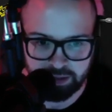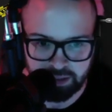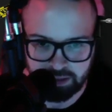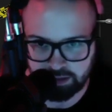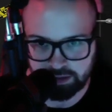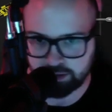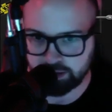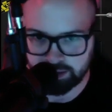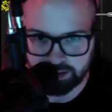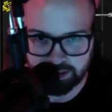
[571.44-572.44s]
easily
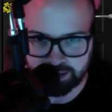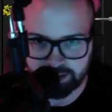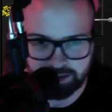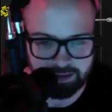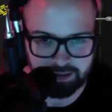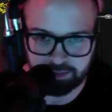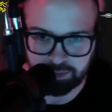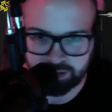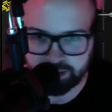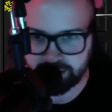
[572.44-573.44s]
a 16, then
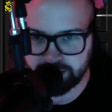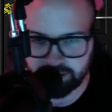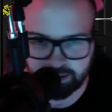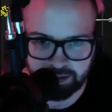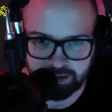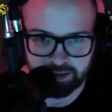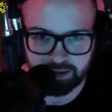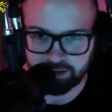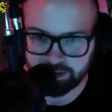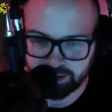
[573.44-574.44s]
then
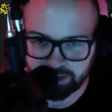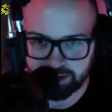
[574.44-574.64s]
another hook,